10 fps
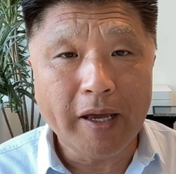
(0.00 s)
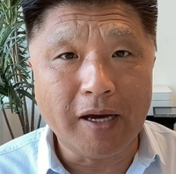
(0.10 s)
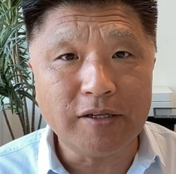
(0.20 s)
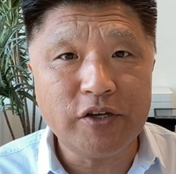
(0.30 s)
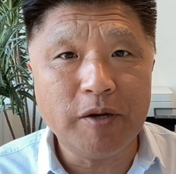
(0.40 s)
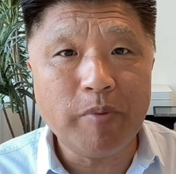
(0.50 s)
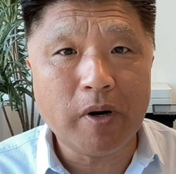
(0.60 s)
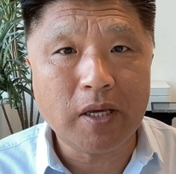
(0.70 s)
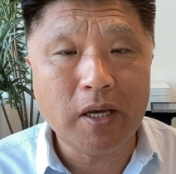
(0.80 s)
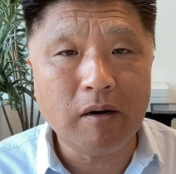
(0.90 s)
Hey guys, Jim
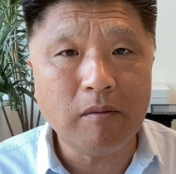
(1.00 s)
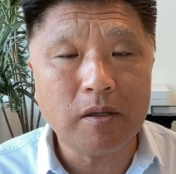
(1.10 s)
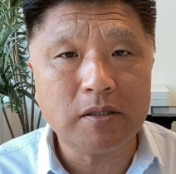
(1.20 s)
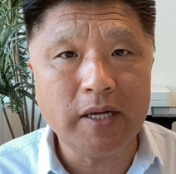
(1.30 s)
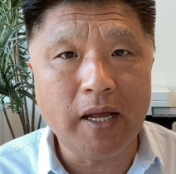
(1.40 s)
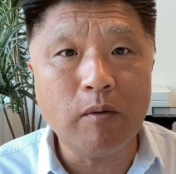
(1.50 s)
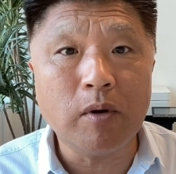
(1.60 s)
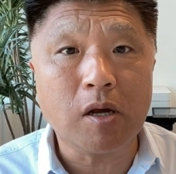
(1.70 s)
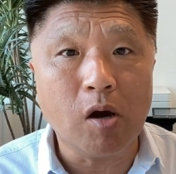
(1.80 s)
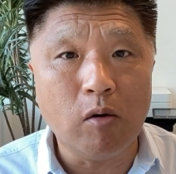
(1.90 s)
Park here. Today I
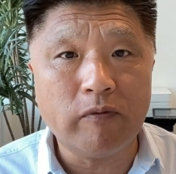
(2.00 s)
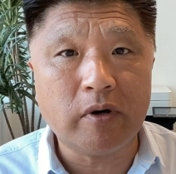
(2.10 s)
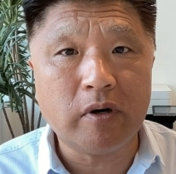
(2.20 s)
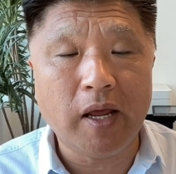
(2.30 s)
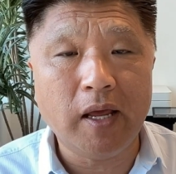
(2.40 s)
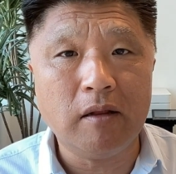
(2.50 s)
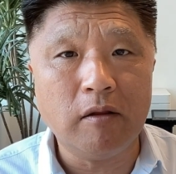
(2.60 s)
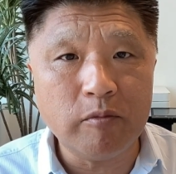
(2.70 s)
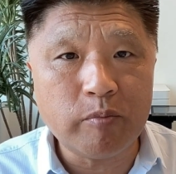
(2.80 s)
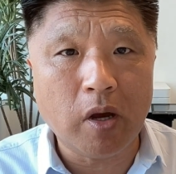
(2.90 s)
want to go over a
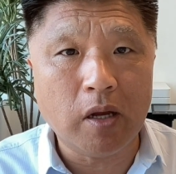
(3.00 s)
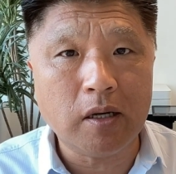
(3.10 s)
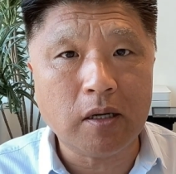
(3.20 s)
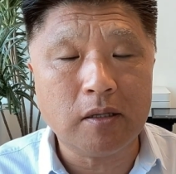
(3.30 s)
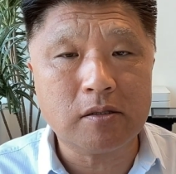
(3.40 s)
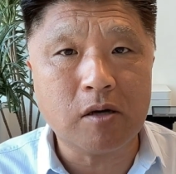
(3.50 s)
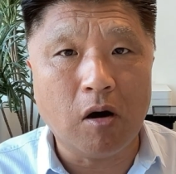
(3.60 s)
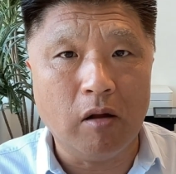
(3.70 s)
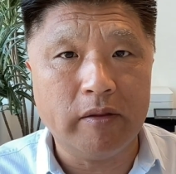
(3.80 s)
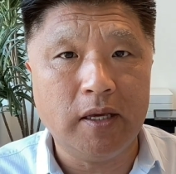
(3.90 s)
loan product. It's
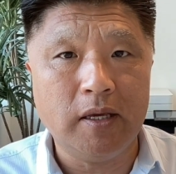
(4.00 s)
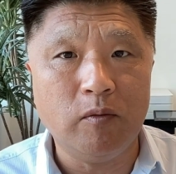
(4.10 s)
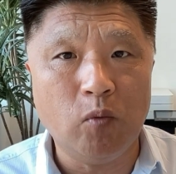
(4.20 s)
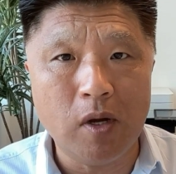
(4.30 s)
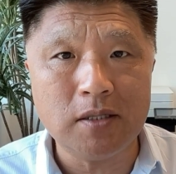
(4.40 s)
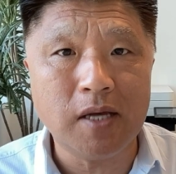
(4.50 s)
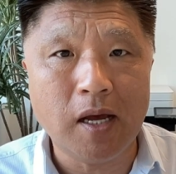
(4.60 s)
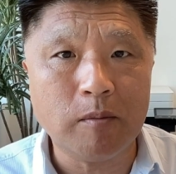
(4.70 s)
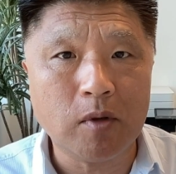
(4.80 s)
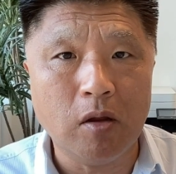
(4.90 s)
called the
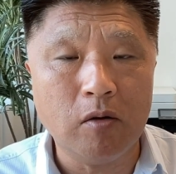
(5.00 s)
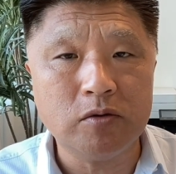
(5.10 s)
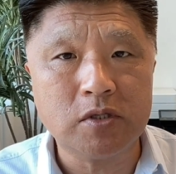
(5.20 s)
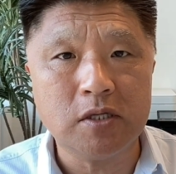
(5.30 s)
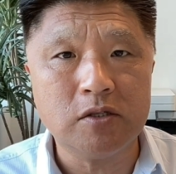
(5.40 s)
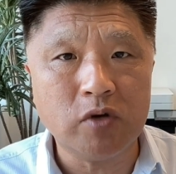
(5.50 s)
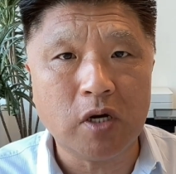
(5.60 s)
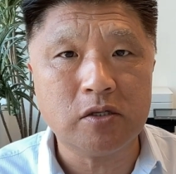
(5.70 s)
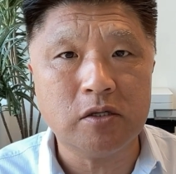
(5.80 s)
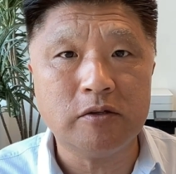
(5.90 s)
one-time close
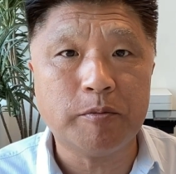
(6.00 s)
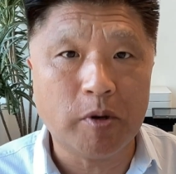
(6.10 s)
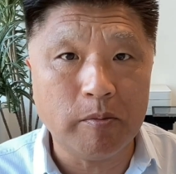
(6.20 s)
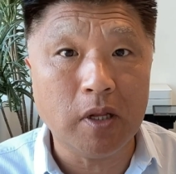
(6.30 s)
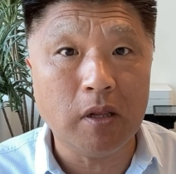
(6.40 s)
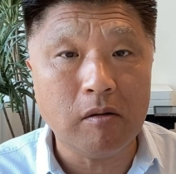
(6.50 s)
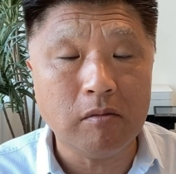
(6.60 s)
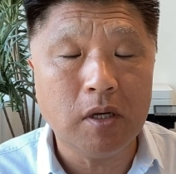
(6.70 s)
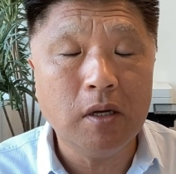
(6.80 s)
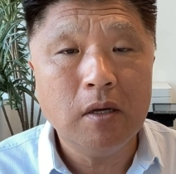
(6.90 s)
construction to permanent
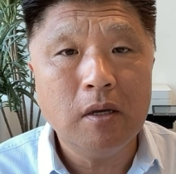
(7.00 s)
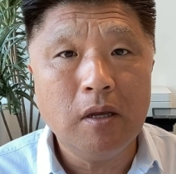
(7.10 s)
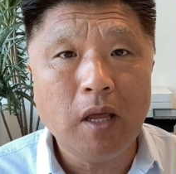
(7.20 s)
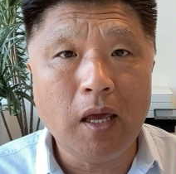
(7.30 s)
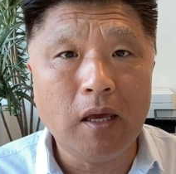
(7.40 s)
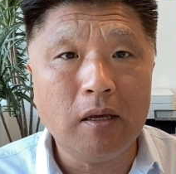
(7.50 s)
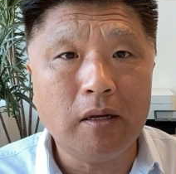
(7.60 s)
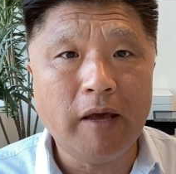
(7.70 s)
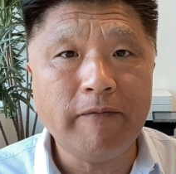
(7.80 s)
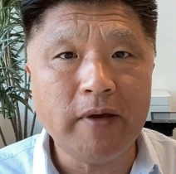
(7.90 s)
loan.
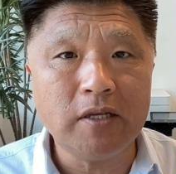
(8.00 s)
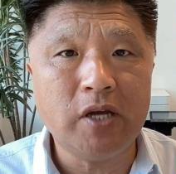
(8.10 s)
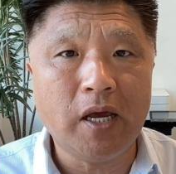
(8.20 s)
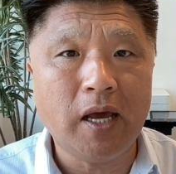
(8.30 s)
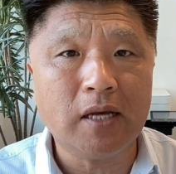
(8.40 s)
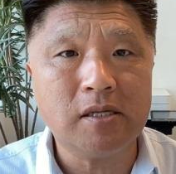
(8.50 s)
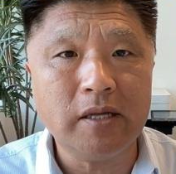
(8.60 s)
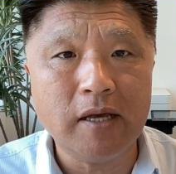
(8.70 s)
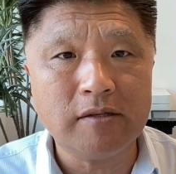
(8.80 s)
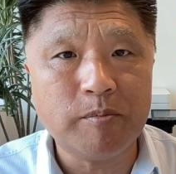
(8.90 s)
And FHA
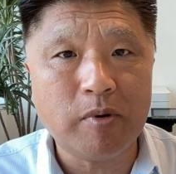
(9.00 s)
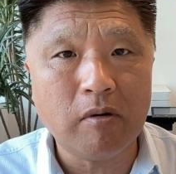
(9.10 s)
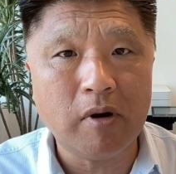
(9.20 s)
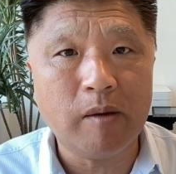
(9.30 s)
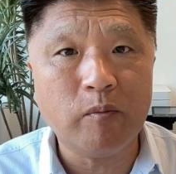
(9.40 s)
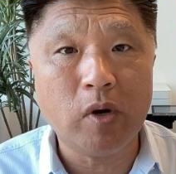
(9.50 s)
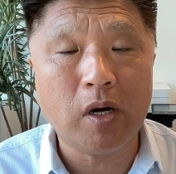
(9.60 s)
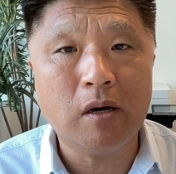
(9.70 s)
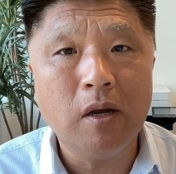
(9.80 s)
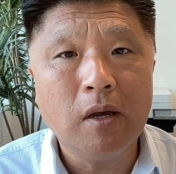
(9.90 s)
actually has a program
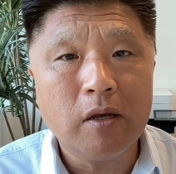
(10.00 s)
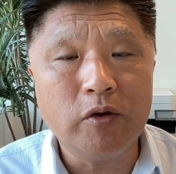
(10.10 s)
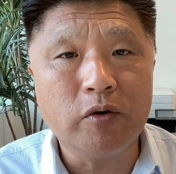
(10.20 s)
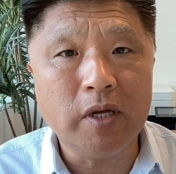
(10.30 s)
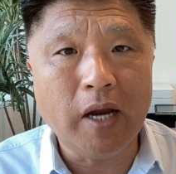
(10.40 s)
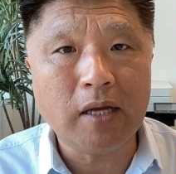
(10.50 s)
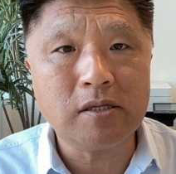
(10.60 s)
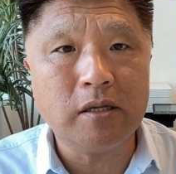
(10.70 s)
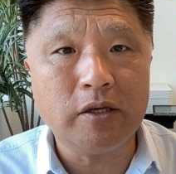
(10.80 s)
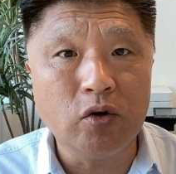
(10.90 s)
where you can
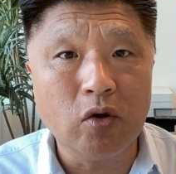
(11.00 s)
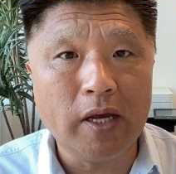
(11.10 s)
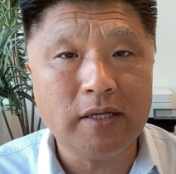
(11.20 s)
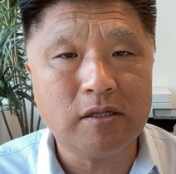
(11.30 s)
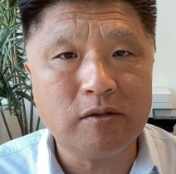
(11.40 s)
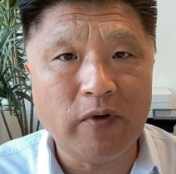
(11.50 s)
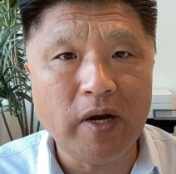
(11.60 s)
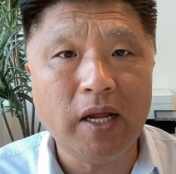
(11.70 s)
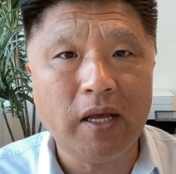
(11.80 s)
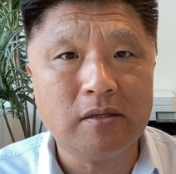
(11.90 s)
actually utilize this
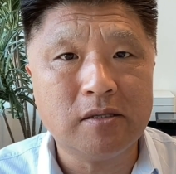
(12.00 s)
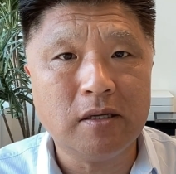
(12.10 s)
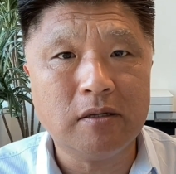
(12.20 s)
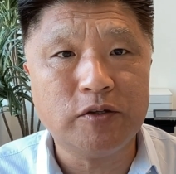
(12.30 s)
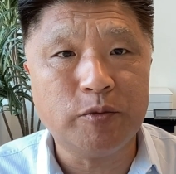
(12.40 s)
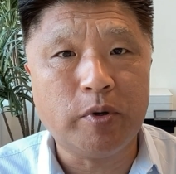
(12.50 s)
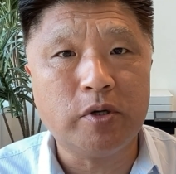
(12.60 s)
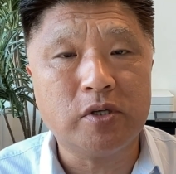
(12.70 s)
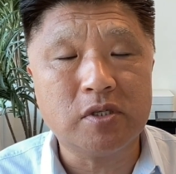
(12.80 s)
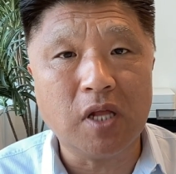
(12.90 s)
financing to
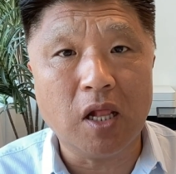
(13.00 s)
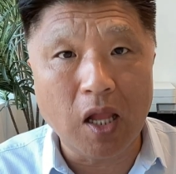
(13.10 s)
purchase the